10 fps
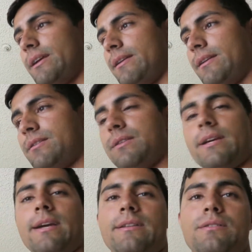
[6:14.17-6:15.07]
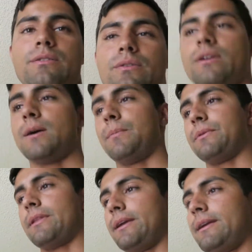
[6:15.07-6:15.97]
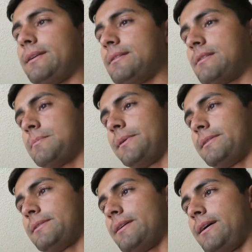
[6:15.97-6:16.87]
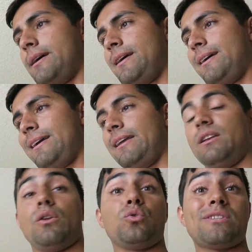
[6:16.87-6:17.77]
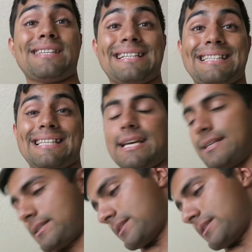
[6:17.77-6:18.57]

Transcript: and then today I had to do a couple things, but uh, no success.